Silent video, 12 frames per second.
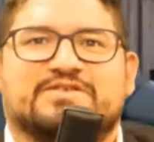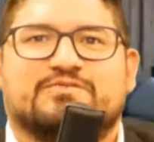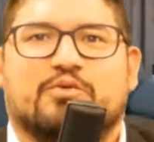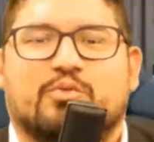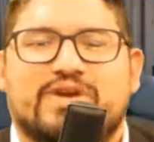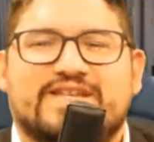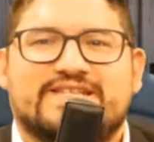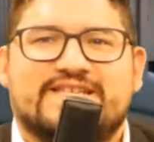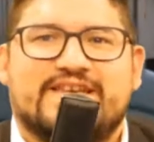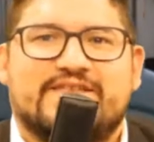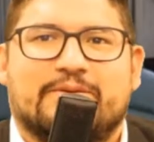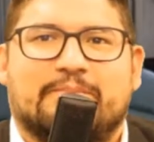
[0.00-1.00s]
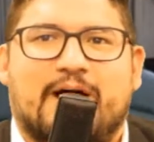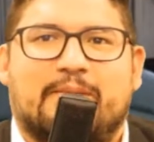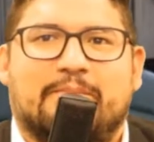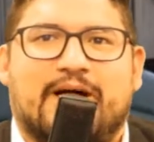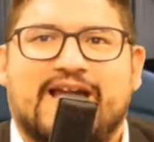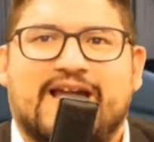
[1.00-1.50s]
Will we see the
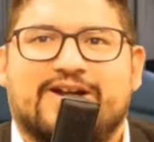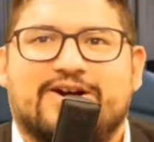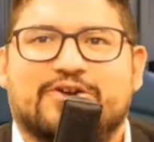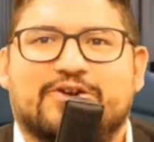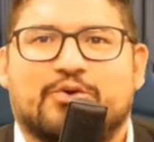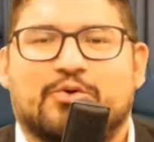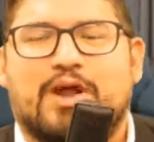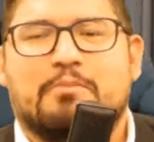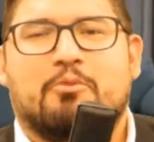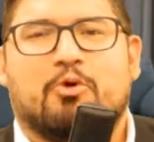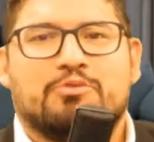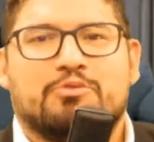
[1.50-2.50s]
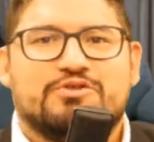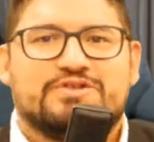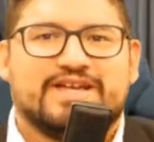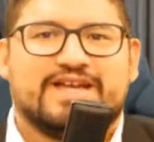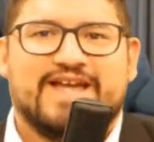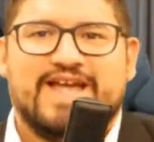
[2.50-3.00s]
pop icon create more
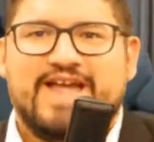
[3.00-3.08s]
music